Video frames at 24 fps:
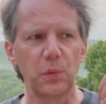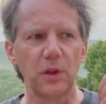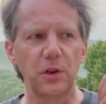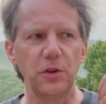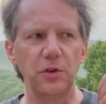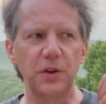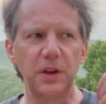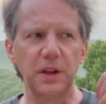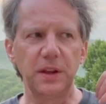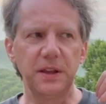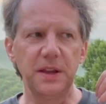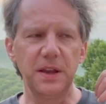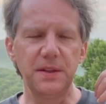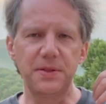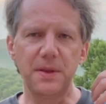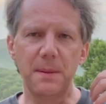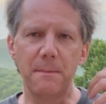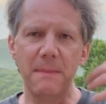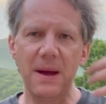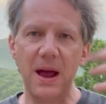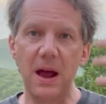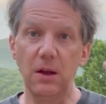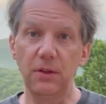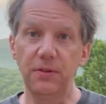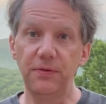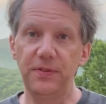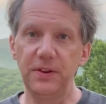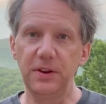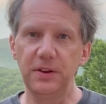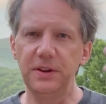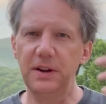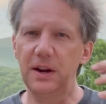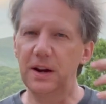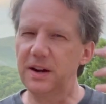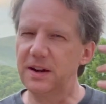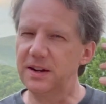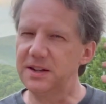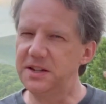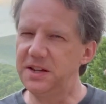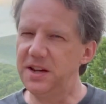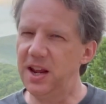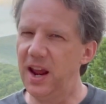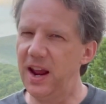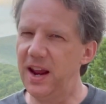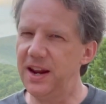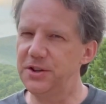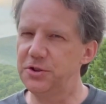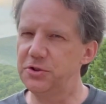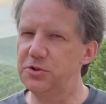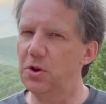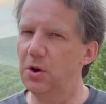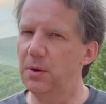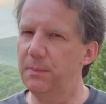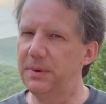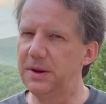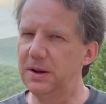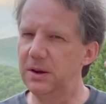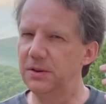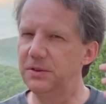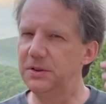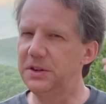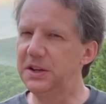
You can get the mouthfeel. You're not going to taste oatmeal.